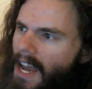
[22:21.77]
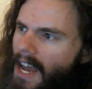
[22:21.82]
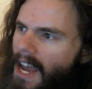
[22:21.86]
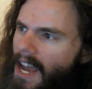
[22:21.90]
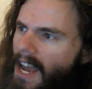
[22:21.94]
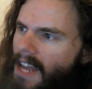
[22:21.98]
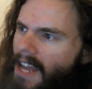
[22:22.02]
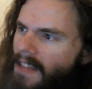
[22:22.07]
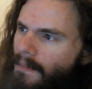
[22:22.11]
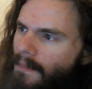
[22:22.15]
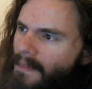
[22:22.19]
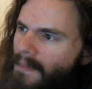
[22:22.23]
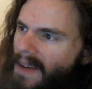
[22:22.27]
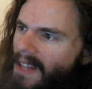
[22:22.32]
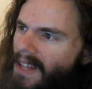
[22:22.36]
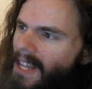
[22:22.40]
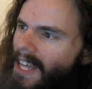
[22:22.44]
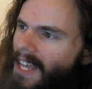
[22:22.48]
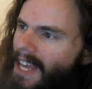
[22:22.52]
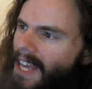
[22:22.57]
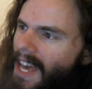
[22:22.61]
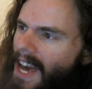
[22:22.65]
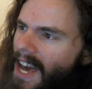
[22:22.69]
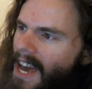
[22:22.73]
And
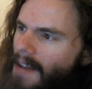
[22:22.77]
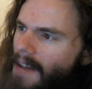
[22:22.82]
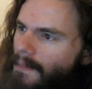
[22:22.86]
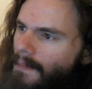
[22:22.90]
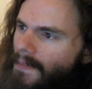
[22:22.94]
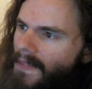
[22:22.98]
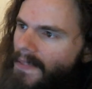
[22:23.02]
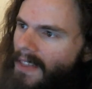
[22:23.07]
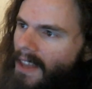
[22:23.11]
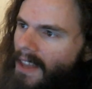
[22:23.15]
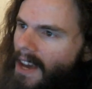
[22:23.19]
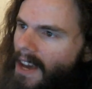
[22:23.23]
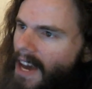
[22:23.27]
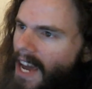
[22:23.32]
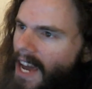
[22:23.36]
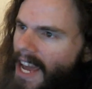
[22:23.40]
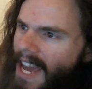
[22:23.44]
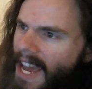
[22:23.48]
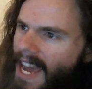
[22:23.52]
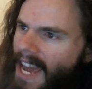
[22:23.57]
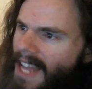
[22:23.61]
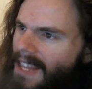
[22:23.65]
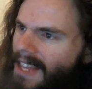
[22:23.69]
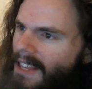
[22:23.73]
Bellingcat, I
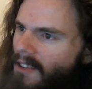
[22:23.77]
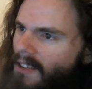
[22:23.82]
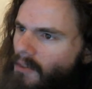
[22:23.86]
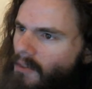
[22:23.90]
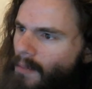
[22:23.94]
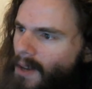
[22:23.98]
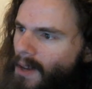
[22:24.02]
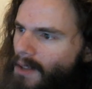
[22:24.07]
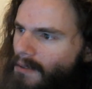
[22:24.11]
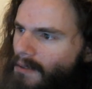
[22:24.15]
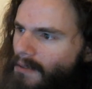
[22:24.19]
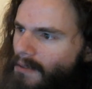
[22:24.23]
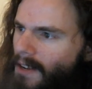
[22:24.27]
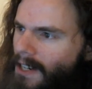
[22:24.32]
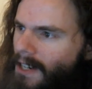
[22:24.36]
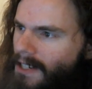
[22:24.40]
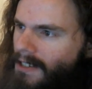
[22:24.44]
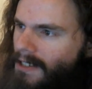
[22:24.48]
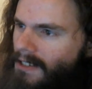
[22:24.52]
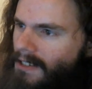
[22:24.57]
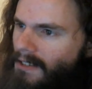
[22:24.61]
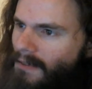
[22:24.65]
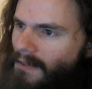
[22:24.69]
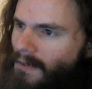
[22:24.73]
hate these
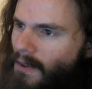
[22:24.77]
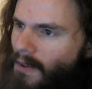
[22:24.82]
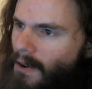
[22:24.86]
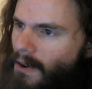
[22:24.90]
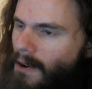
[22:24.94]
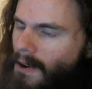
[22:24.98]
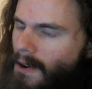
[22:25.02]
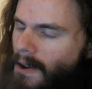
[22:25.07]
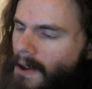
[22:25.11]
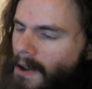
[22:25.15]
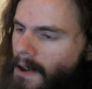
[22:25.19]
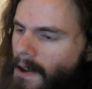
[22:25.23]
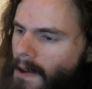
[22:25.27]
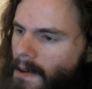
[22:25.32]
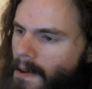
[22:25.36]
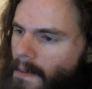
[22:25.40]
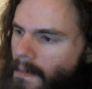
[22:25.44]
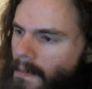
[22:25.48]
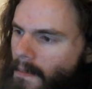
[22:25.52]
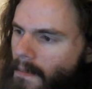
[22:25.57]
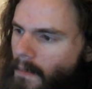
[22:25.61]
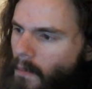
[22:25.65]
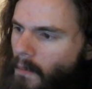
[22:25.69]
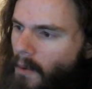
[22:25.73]
motherfuckers for
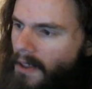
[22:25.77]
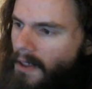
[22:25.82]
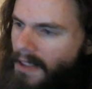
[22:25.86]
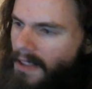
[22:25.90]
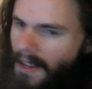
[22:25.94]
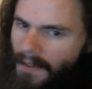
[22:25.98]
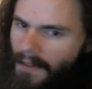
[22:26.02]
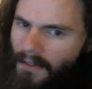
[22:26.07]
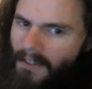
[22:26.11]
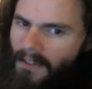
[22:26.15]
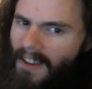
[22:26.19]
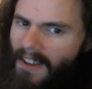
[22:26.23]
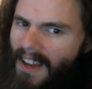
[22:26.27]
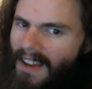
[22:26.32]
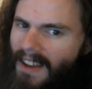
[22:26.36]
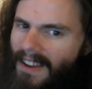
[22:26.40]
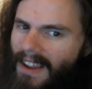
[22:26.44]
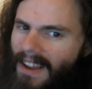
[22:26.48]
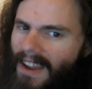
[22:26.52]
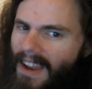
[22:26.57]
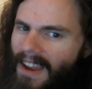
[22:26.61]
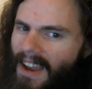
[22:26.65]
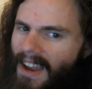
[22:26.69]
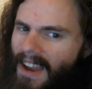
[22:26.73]
what they've
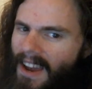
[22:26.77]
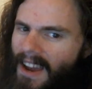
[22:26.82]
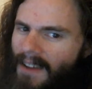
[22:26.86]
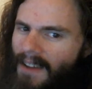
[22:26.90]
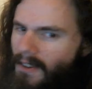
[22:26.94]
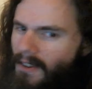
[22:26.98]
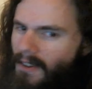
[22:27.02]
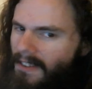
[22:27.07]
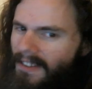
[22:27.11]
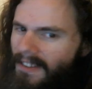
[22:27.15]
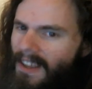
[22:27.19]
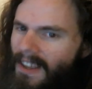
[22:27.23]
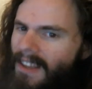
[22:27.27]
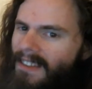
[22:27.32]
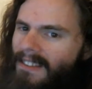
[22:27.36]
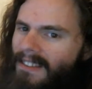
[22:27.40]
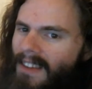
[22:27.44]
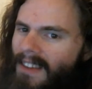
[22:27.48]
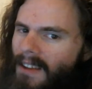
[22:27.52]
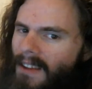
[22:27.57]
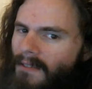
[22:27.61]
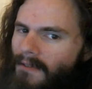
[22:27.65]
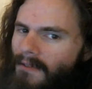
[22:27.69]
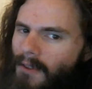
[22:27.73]
said ever since
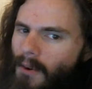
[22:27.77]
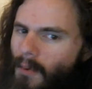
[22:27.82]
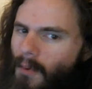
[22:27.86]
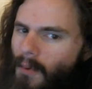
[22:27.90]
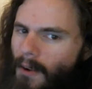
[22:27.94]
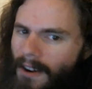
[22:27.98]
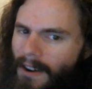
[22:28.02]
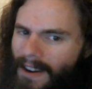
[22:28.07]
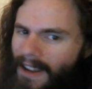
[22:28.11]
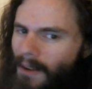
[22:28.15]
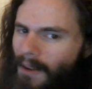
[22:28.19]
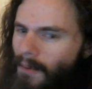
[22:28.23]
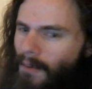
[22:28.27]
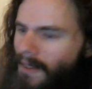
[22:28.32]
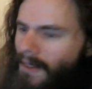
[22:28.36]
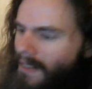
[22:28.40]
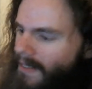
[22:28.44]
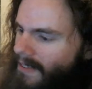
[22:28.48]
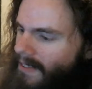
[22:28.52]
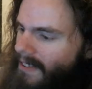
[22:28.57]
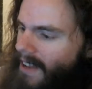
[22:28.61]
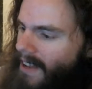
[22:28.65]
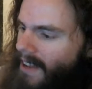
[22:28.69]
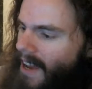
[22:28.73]
and for working with
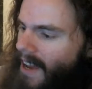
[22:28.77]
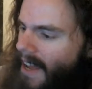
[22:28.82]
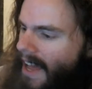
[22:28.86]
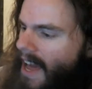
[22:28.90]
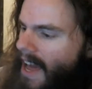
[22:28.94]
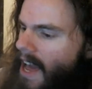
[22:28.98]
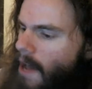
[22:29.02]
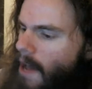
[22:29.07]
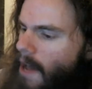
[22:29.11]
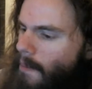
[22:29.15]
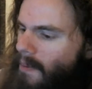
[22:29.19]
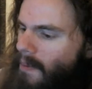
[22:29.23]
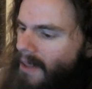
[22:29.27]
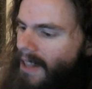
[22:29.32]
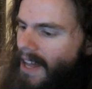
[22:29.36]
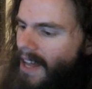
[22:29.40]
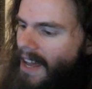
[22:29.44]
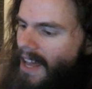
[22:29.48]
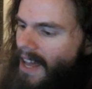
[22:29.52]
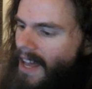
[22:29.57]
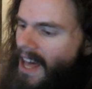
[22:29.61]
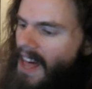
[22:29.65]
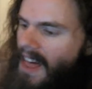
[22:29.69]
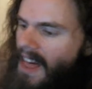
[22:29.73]
the CIA. But,
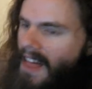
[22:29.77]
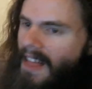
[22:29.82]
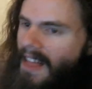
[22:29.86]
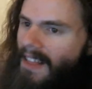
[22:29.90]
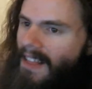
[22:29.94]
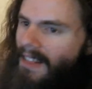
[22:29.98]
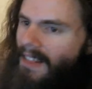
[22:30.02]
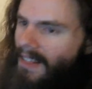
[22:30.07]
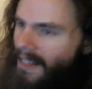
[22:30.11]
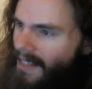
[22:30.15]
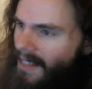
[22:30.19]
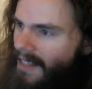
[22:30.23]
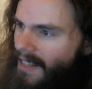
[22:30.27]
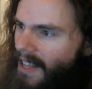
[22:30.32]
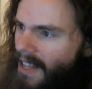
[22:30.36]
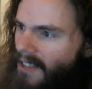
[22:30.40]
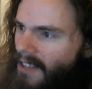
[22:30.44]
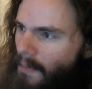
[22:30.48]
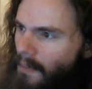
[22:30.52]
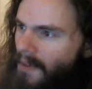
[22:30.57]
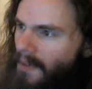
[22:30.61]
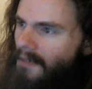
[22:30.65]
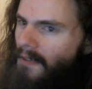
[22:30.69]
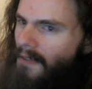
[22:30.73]
like,
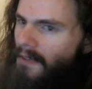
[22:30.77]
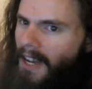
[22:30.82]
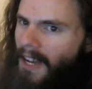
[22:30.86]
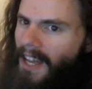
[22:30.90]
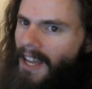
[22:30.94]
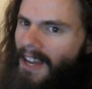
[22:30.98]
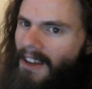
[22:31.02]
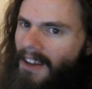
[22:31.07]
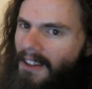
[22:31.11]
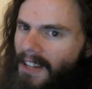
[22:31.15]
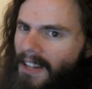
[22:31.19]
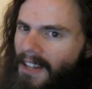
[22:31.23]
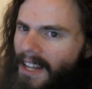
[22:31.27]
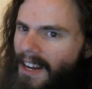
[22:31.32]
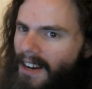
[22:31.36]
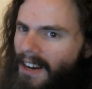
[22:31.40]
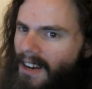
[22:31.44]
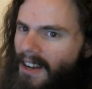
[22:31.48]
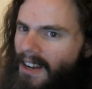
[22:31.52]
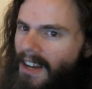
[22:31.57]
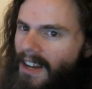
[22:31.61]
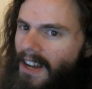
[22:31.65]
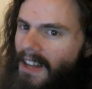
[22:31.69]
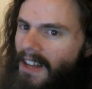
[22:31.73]
let's be fucking
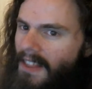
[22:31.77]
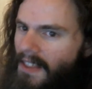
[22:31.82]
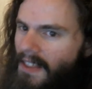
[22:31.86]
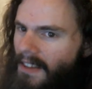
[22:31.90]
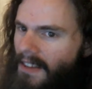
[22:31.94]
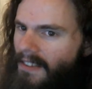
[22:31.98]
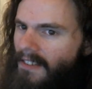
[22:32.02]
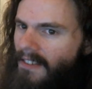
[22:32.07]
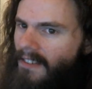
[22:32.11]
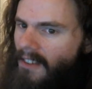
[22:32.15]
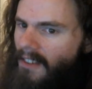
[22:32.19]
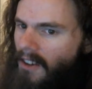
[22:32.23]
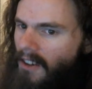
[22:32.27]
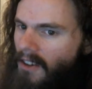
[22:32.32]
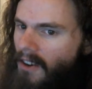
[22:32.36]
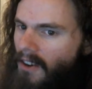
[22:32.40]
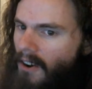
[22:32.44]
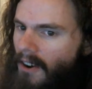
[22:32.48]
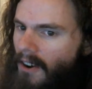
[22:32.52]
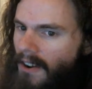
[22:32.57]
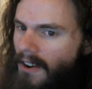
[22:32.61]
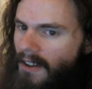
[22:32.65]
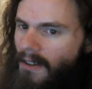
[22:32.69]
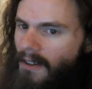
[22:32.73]
clear. This is a good
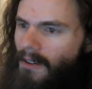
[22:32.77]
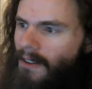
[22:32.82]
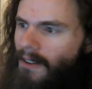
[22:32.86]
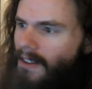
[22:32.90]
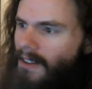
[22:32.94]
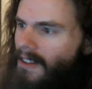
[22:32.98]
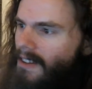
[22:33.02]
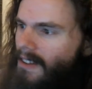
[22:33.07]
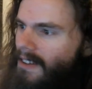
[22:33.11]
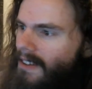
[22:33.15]
article.